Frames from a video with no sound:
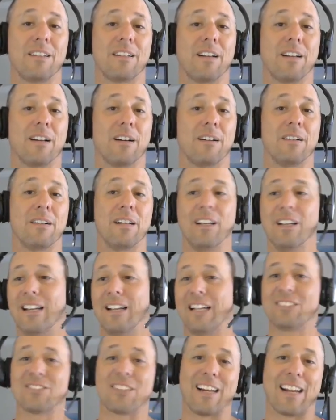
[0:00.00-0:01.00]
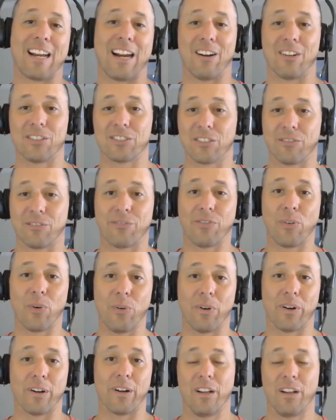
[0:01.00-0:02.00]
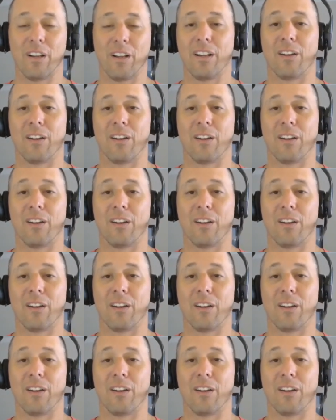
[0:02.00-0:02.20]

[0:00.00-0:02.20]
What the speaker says: You know, it's like Harrison Ford.